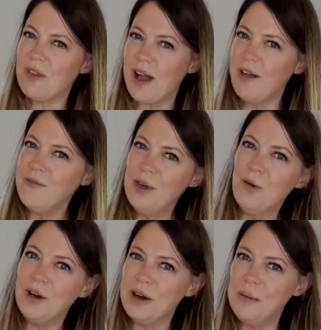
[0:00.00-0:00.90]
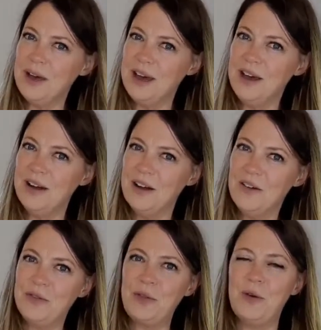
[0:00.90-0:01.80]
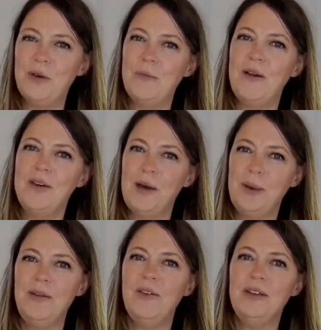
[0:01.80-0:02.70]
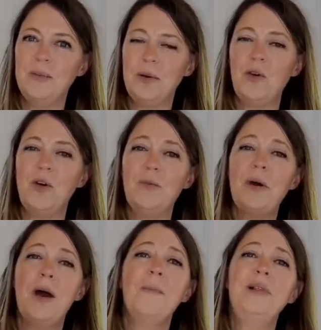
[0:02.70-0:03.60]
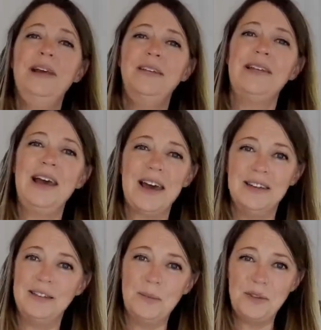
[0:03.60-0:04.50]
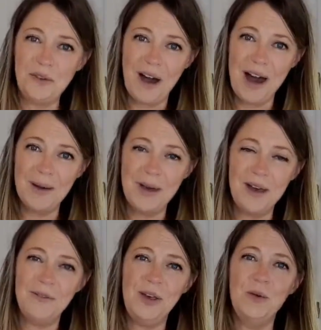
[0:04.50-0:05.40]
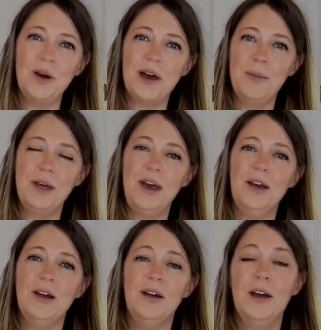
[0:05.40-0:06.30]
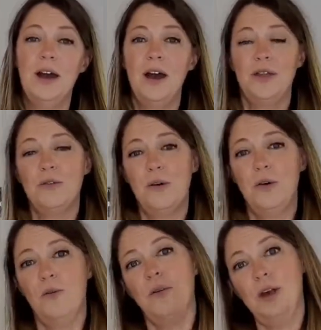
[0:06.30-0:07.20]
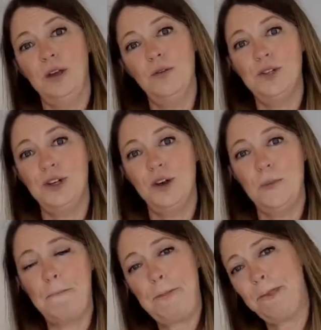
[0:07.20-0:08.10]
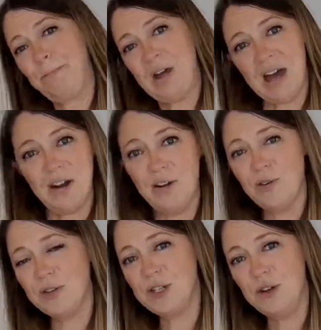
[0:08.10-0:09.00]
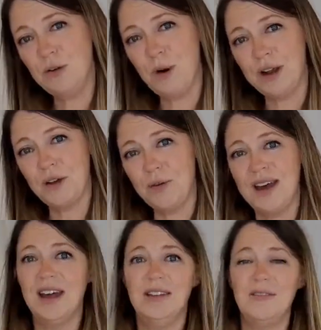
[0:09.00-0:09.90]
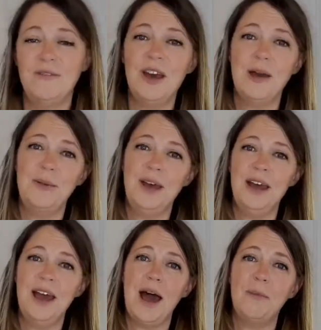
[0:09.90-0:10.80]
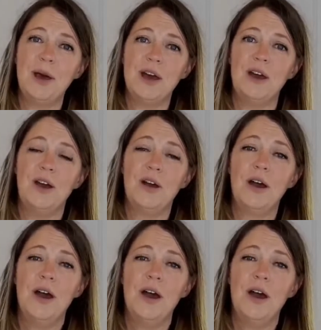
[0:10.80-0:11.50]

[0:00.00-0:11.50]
If you are coming here through my VIP Facebook group, please like and subscribe. If you are coming here through YouTube, head on over to Monica Regan's VIP Epicure